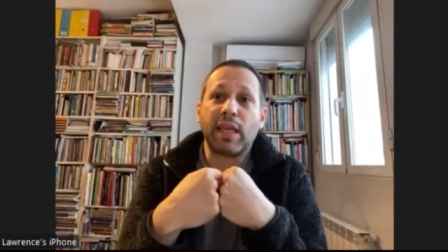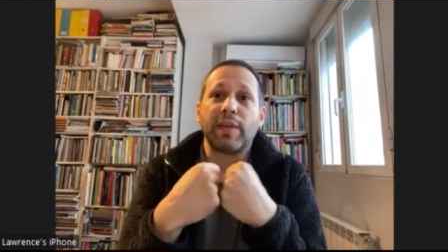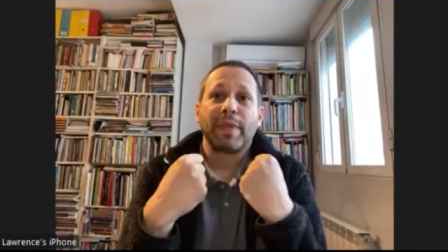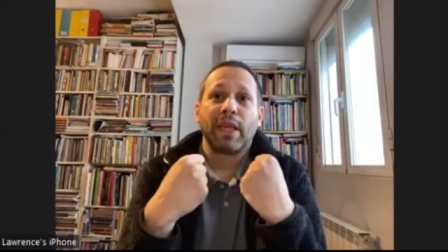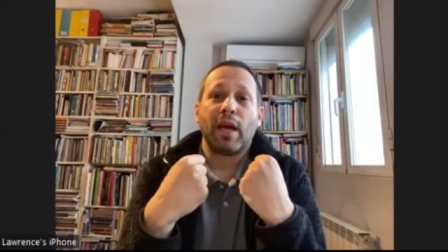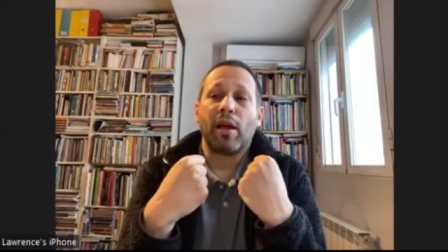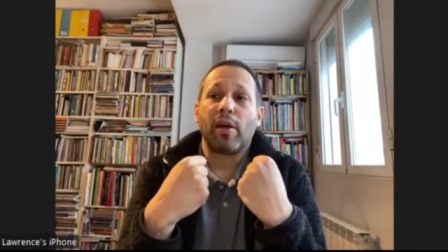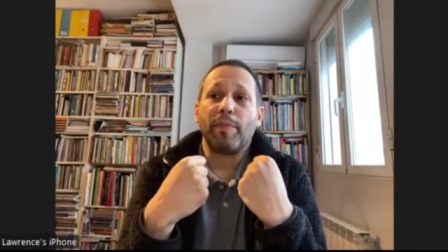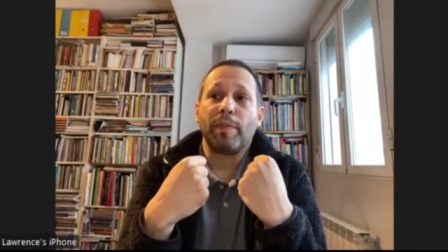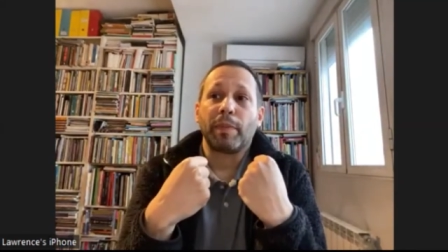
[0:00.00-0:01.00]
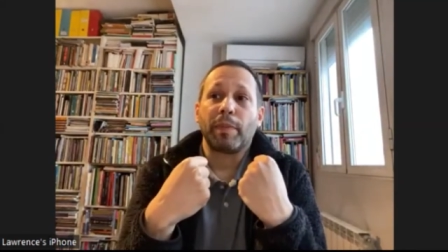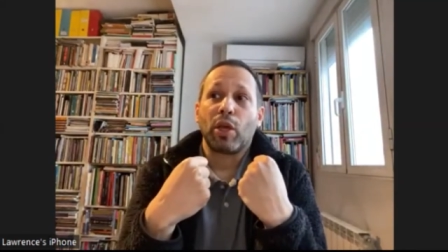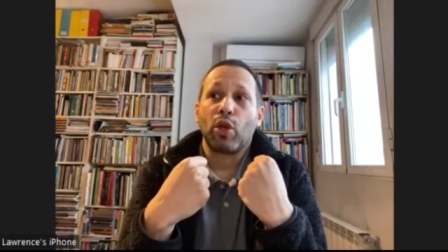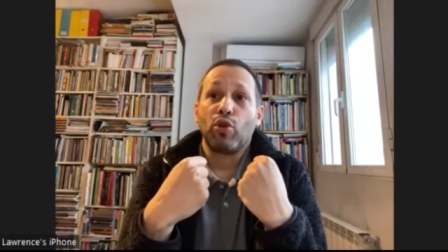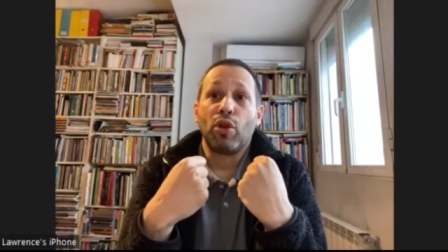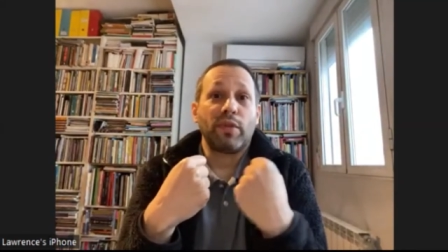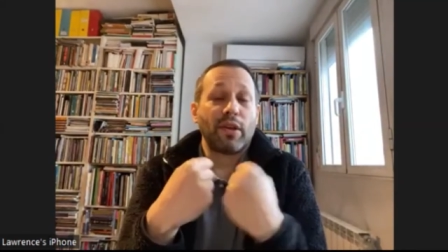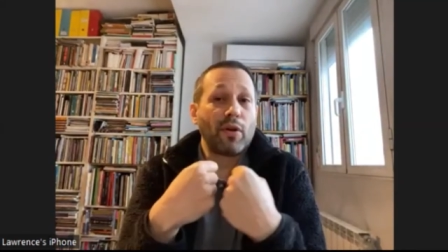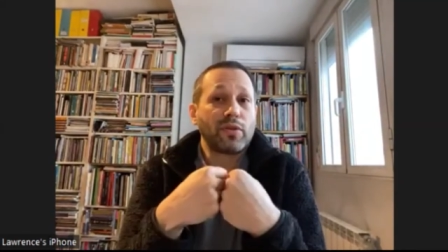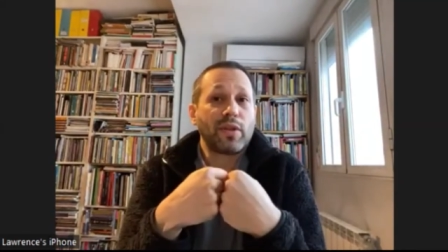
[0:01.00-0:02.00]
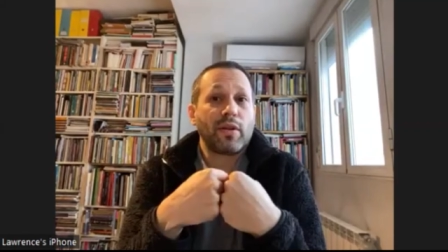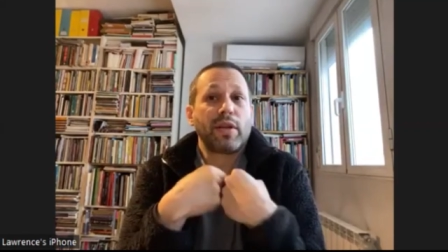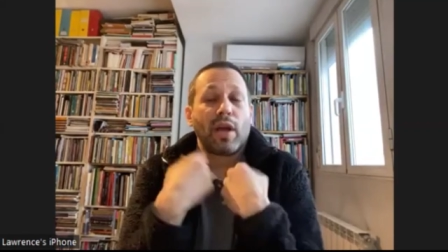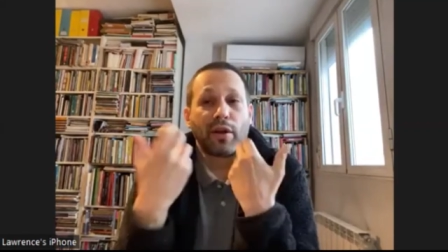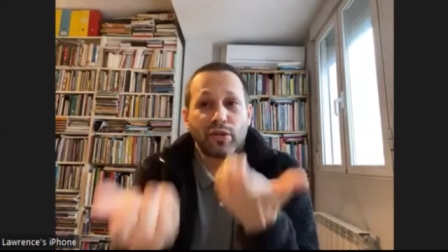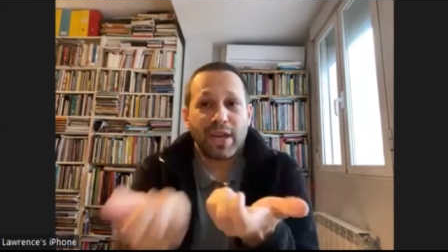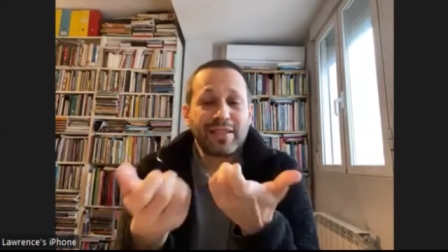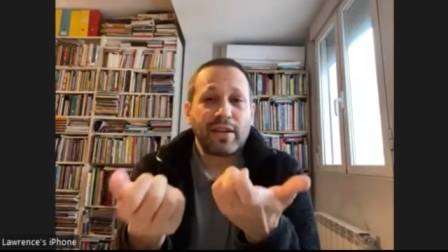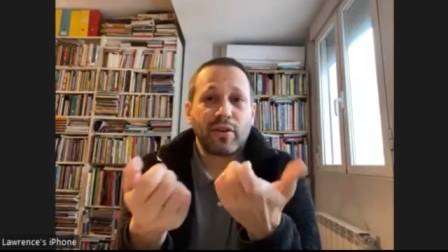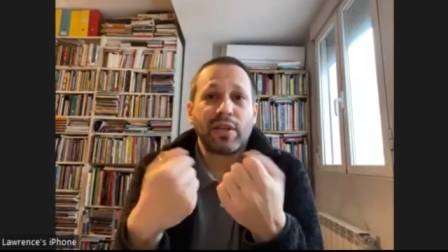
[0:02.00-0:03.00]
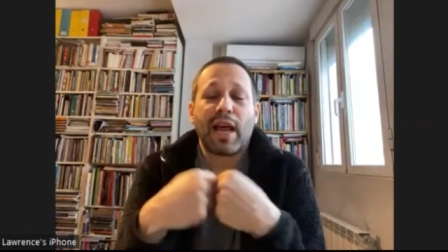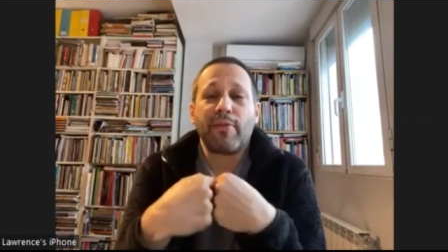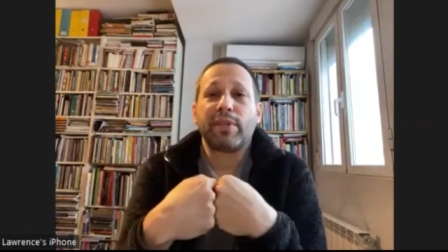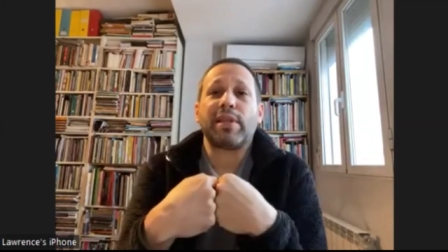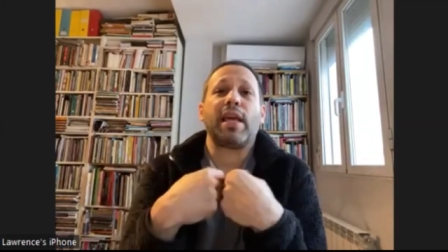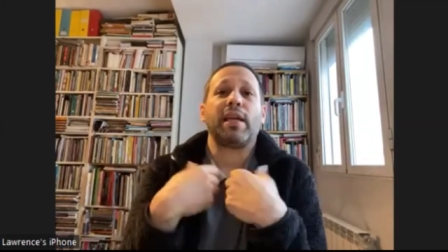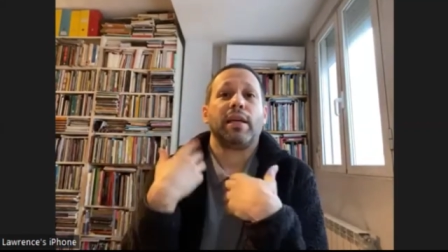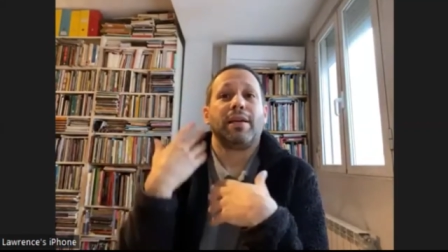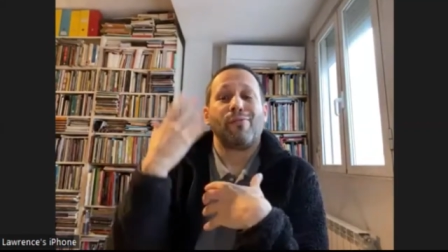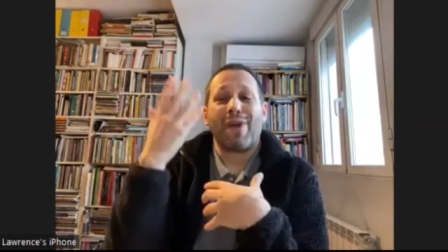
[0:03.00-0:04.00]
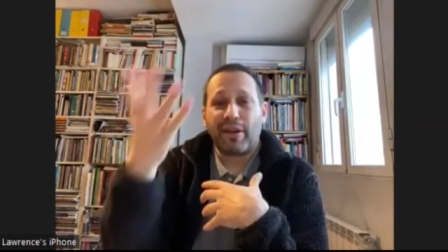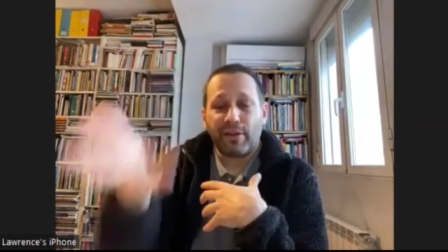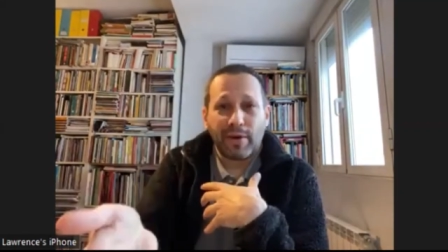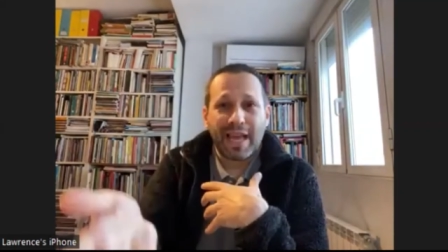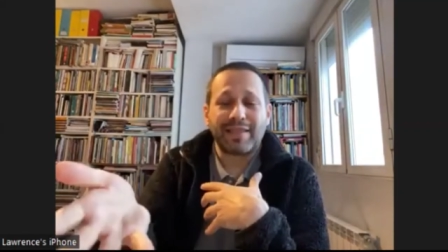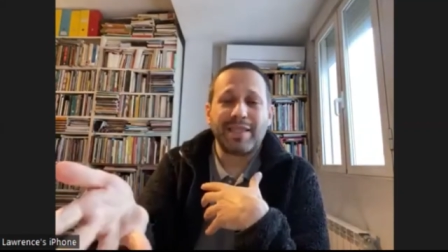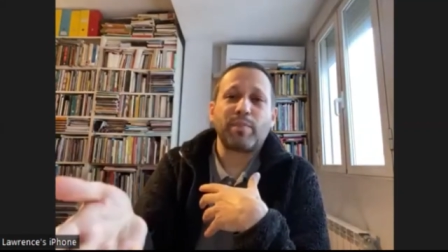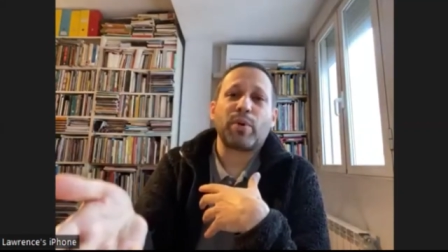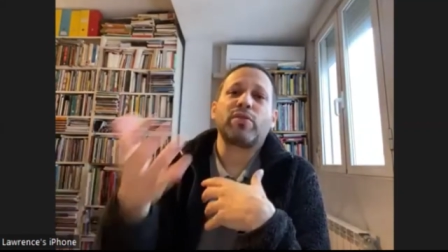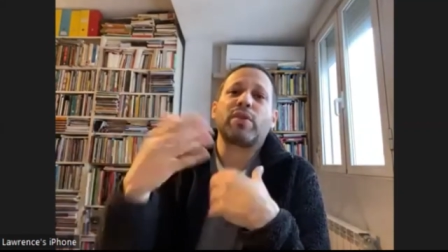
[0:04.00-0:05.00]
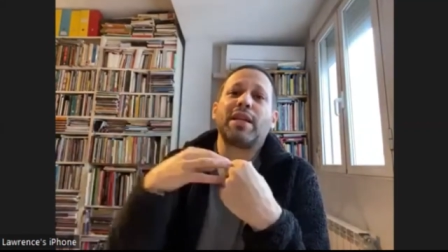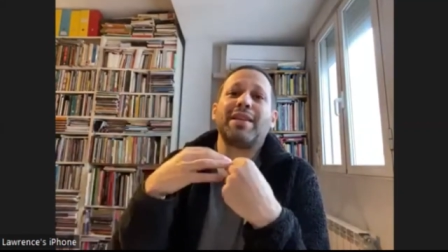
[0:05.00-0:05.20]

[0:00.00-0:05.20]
you know, there are younger translators that I will say, why don't you ask this person?